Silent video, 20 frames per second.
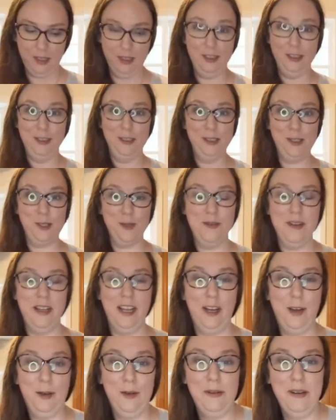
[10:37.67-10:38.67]
So
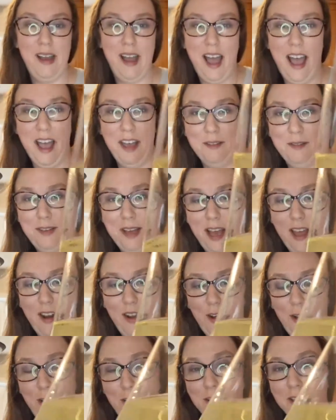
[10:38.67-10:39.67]
now I've got
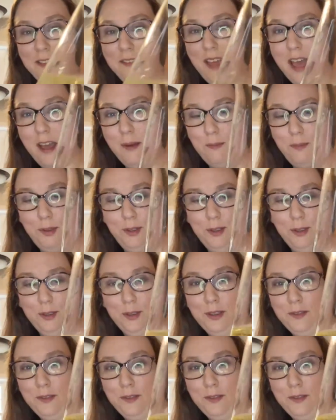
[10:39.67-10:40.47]
all of that beautiful,